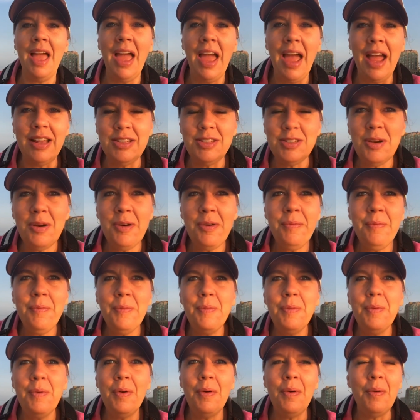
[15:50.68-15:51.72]
And so,
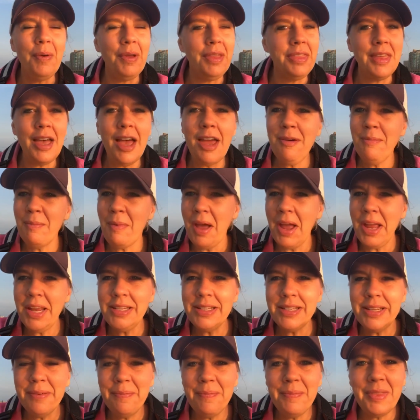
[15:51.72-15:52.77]
with that in
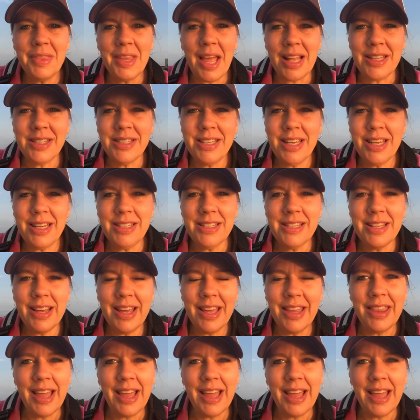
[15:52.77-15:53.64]
mind, that's it.